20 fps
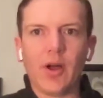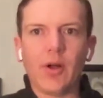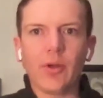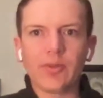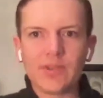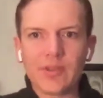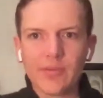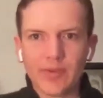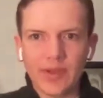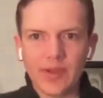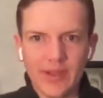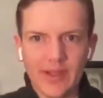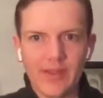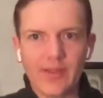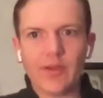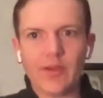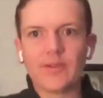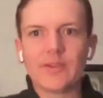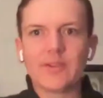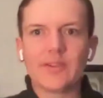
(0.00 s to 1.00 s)
Ultimately,
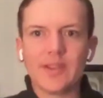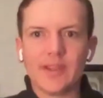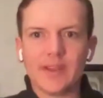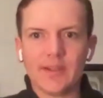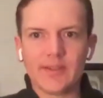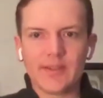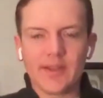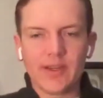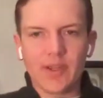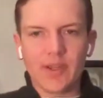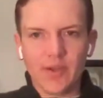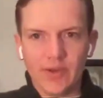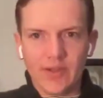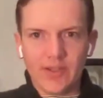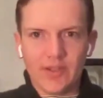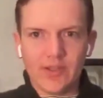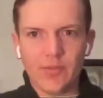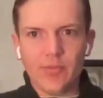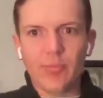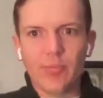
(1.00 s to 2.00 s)
those things are
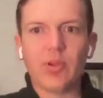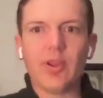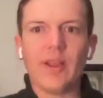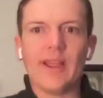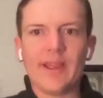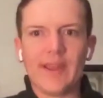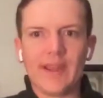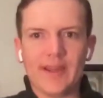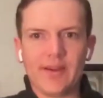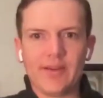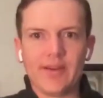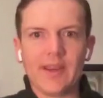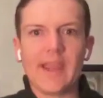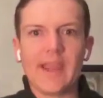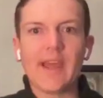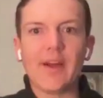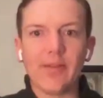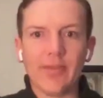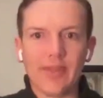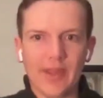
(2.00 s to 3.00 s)
going to play out
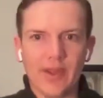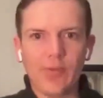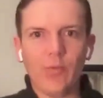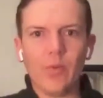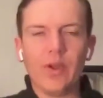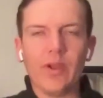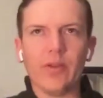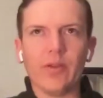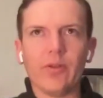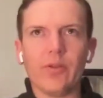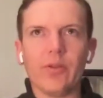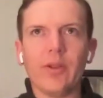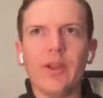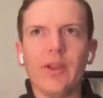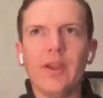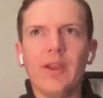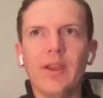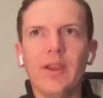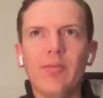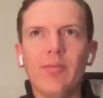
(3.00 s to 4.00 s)
how they will.
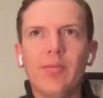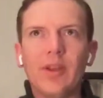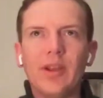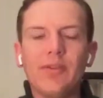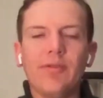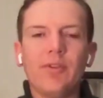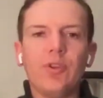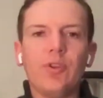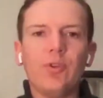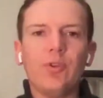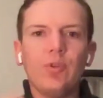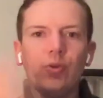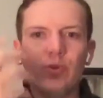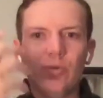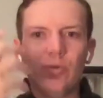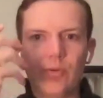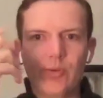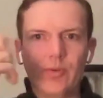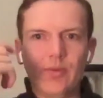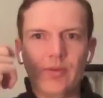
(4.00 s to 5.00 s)
But if
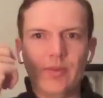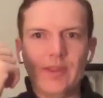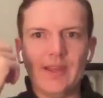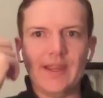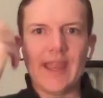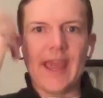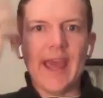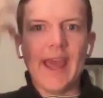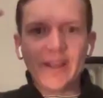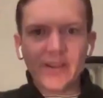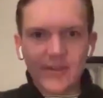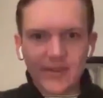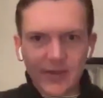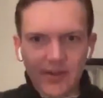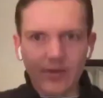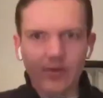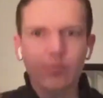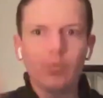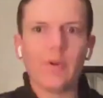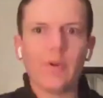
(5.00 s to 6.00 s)
you, the
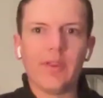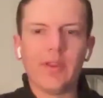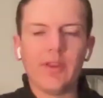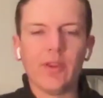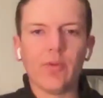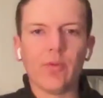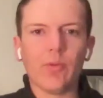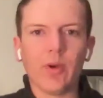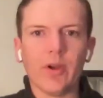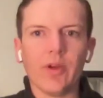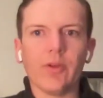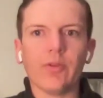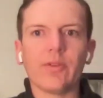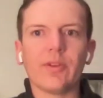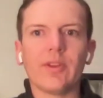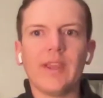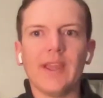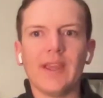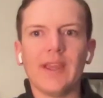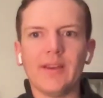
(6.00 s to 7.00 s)
actor within the
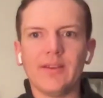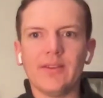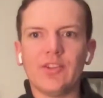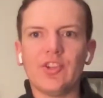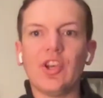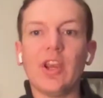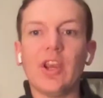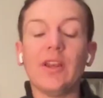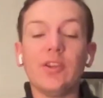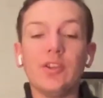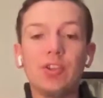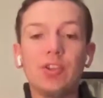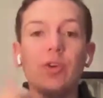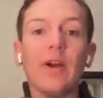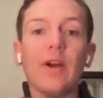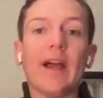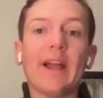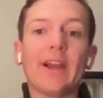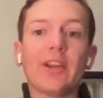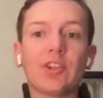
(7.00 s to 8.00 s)
world, can change
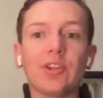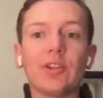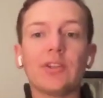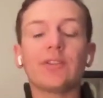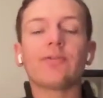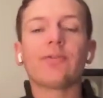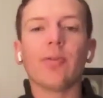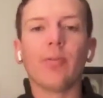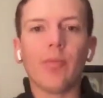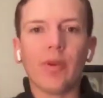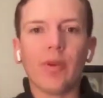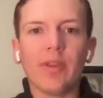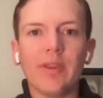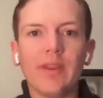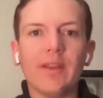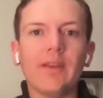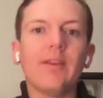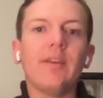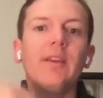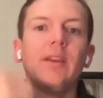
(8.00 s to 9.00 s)
your actions from
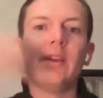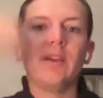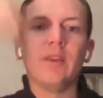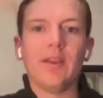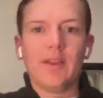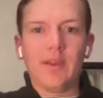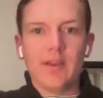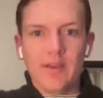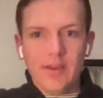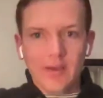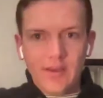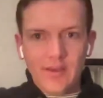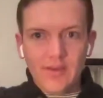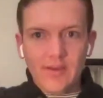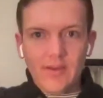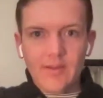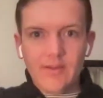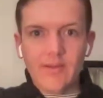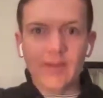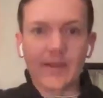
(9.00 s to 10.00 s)
within,
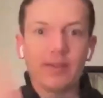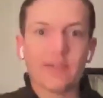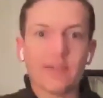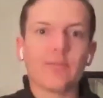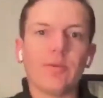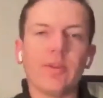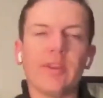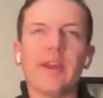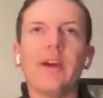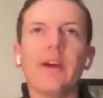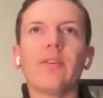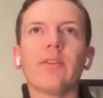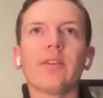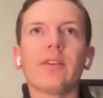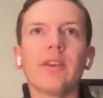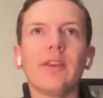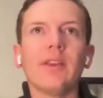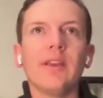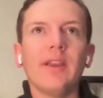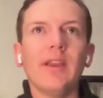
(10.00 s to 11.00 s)
thus without,
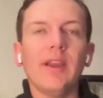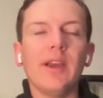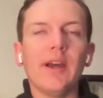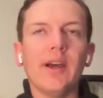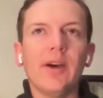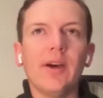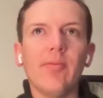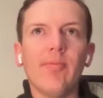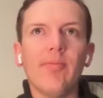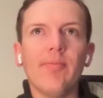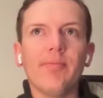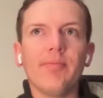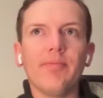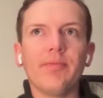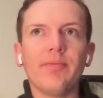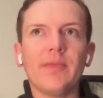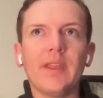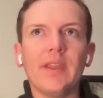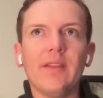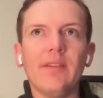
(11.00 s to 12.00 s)
um,
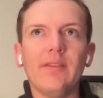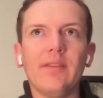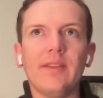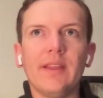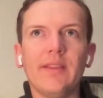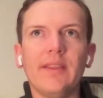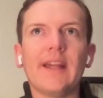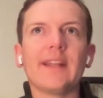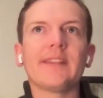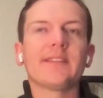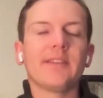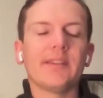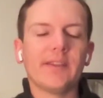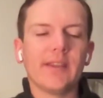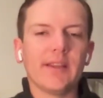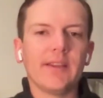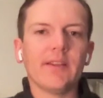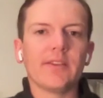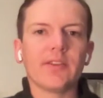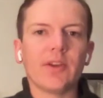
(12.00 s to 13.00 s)
then that's the
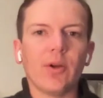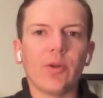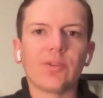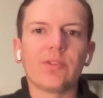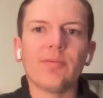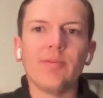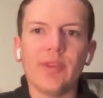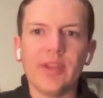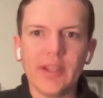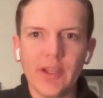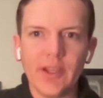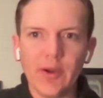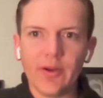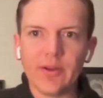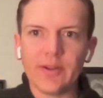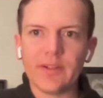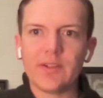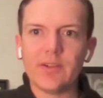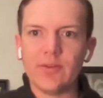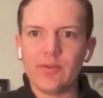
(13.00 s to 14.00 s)
thing that's ultimately
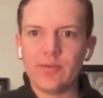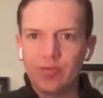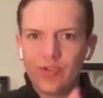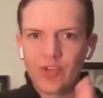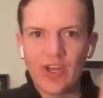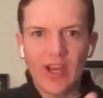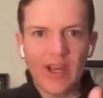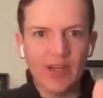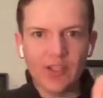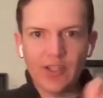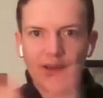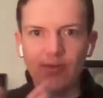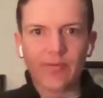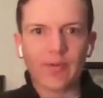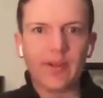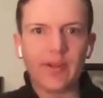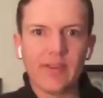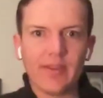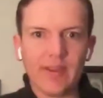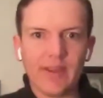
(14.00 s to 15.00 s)
going to change
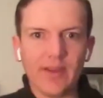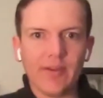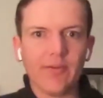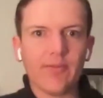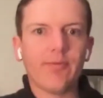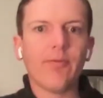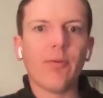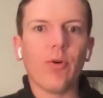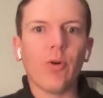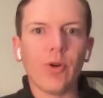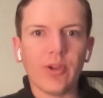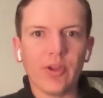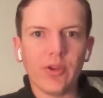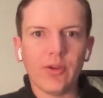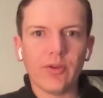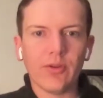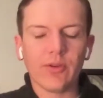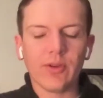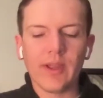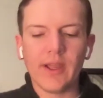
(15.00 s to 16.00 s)
everything for
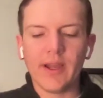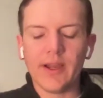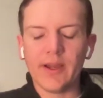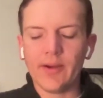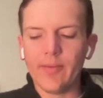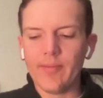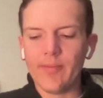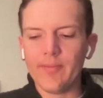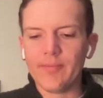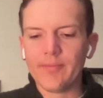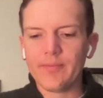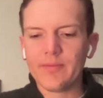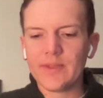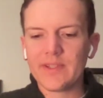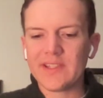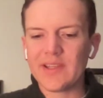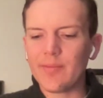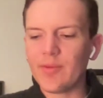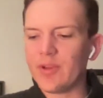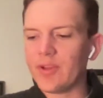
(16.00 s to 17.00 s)
you. Um,
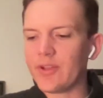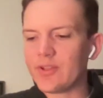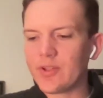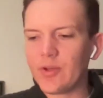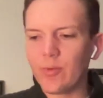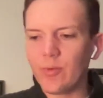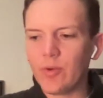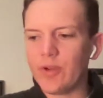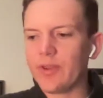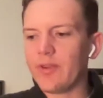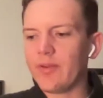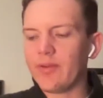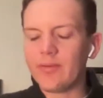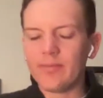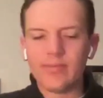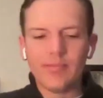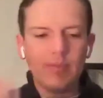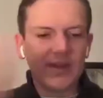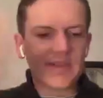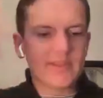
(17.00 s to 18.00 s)
similar to what
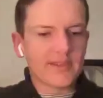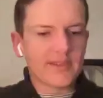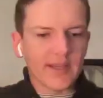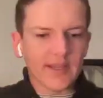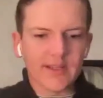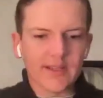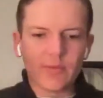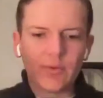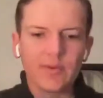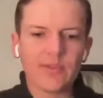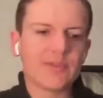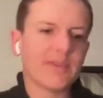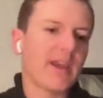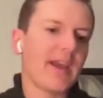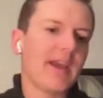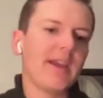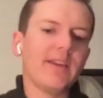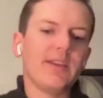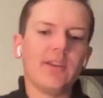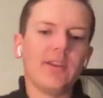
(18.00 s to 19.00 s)
the mystics would
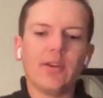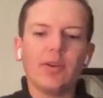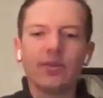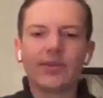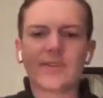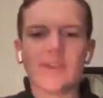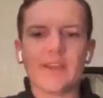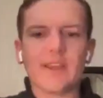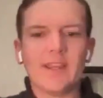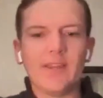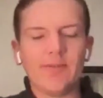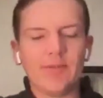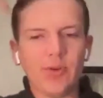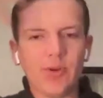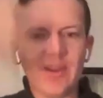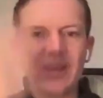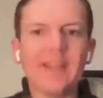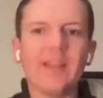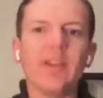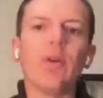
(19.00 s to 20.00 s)
say, you know, it's like if
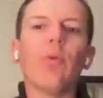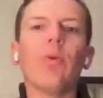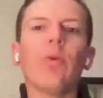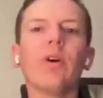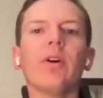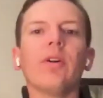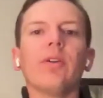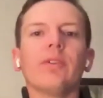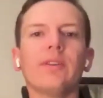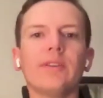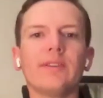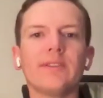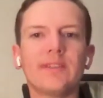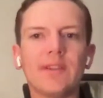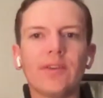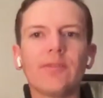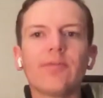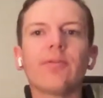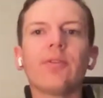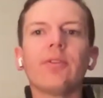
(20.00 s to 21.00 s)
your inner world is
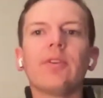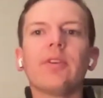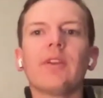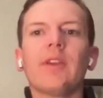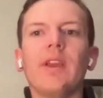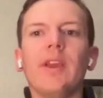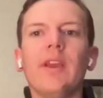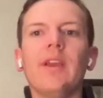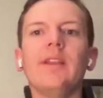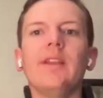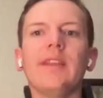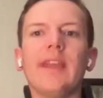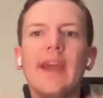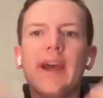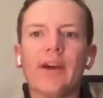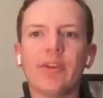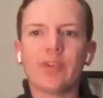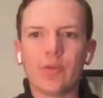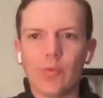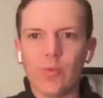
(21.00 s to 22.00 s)
different, the
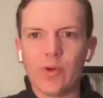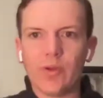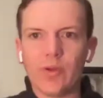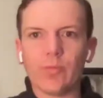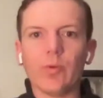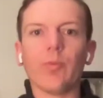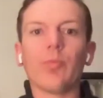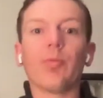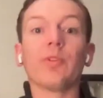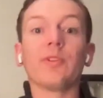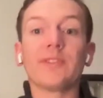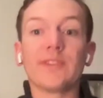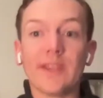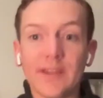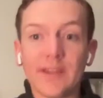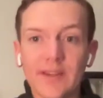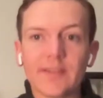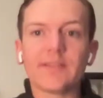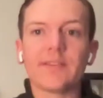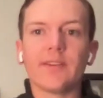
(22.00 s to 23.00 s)
outer world will
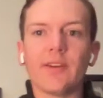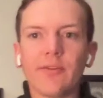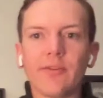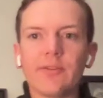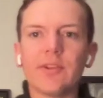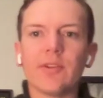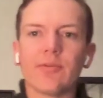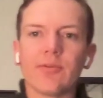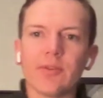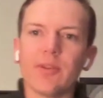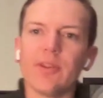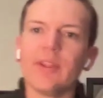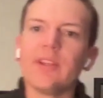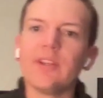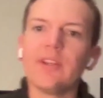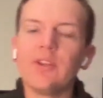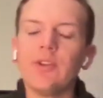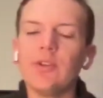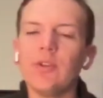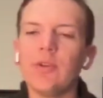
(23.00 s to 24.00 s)
present itself
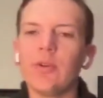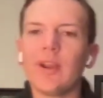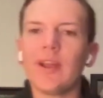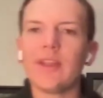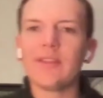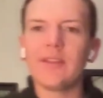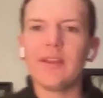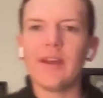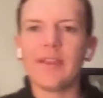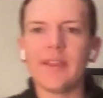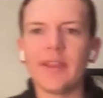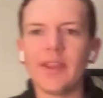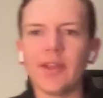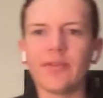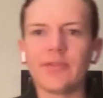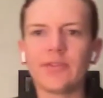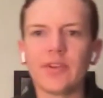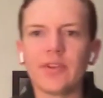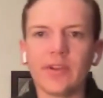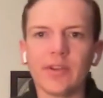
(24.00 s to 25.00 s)
differently to you. And I, th- I think
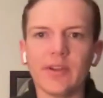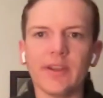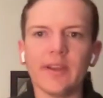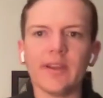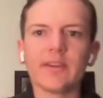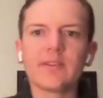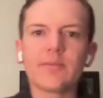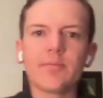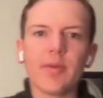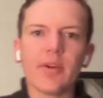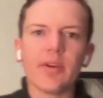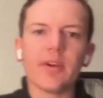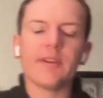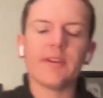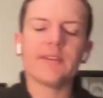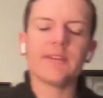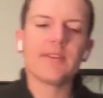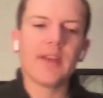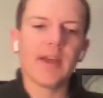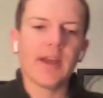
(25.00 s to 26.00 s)
I've certainly
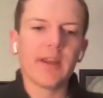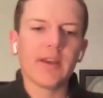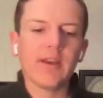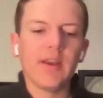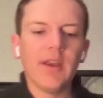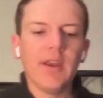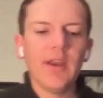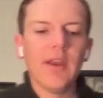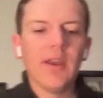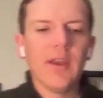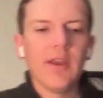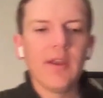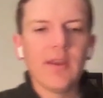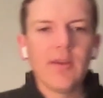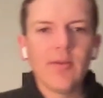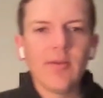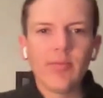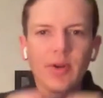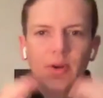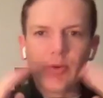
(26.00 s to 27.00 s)
experienced that.
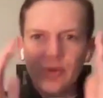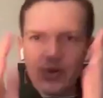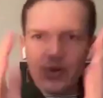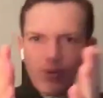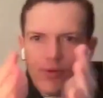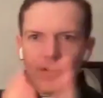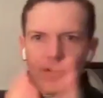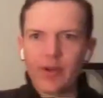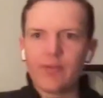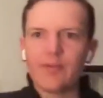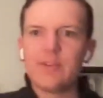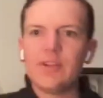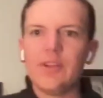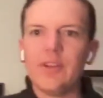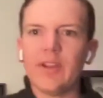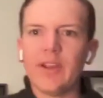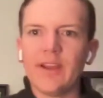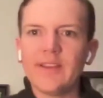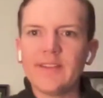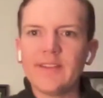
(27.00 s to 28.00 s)
But I want to throw it over to
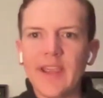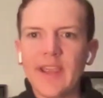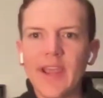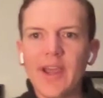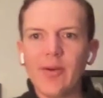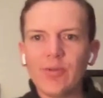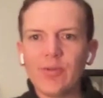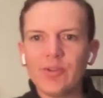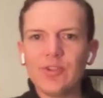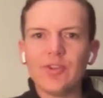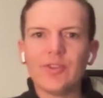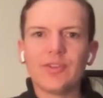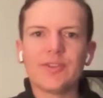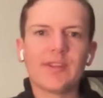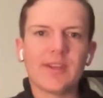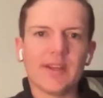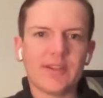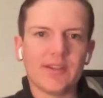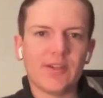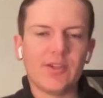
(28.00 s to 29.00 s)
you guys. How would you
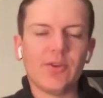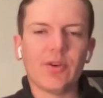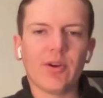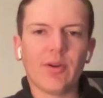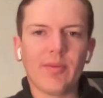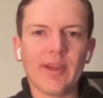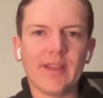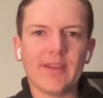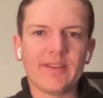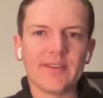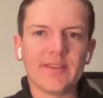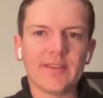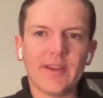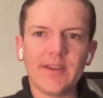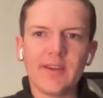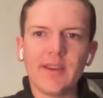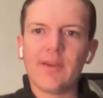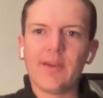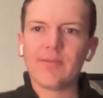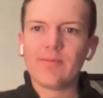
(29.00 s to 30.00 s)
start to talk about this
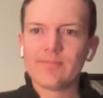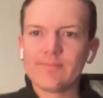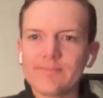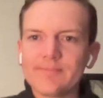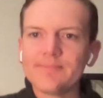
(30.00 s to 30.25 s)
idea?